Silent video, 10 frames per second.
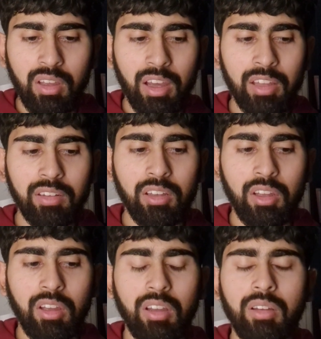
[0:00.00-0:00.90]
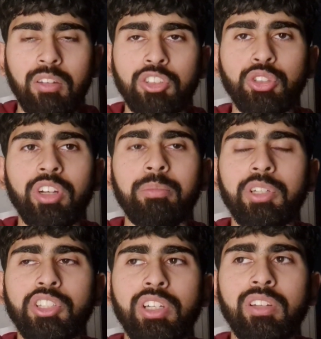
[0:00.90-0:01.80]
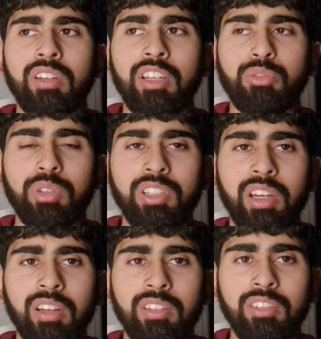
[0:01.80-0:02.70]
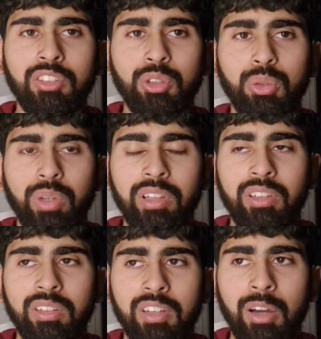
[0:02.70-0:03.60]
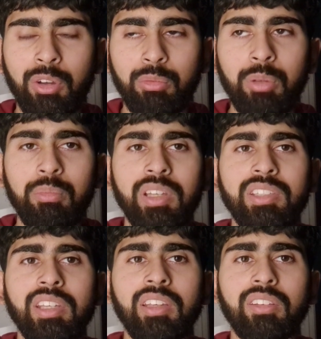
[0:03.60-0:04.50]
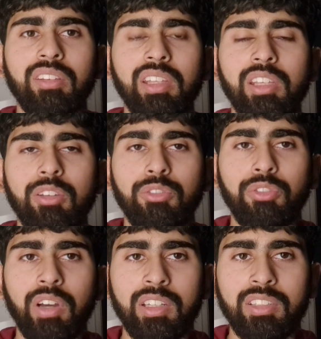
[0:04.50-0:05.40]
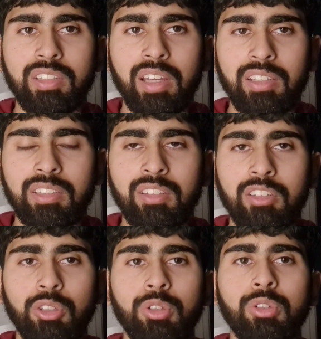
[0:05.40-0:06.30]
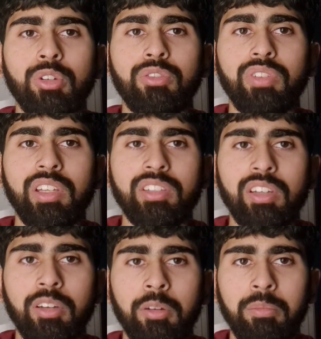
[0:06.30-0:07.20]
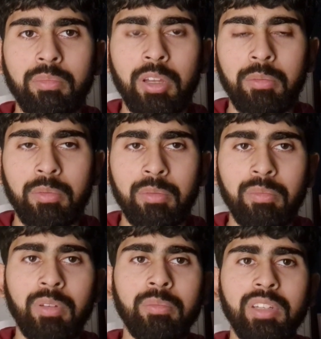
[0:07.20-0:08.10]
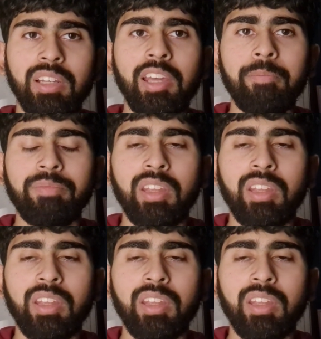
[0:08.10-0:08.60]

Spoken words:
And Shoaib Bashir has returned to England now. He'll be missing the first test due to a visa delay.